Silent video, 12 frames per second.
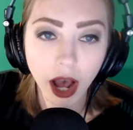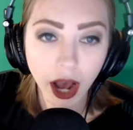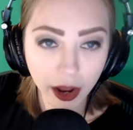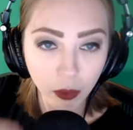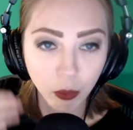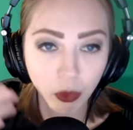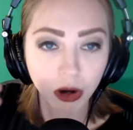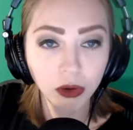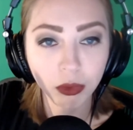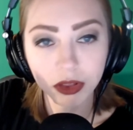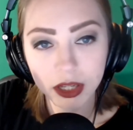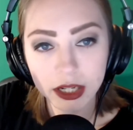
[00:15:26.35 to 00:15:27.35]
I work
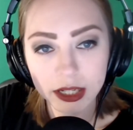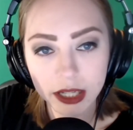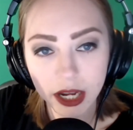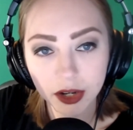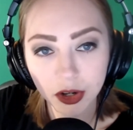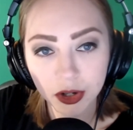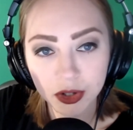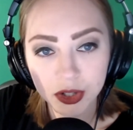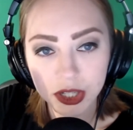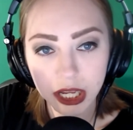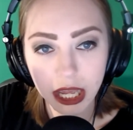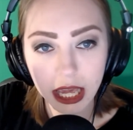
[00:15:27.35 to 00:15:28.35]
with the
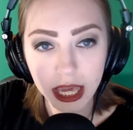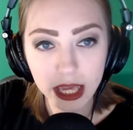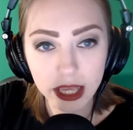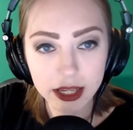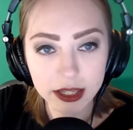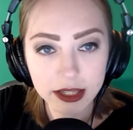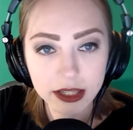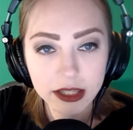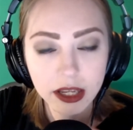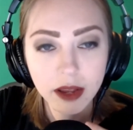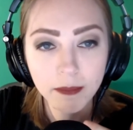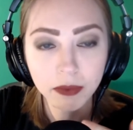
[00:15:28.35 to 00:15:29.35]
designers, is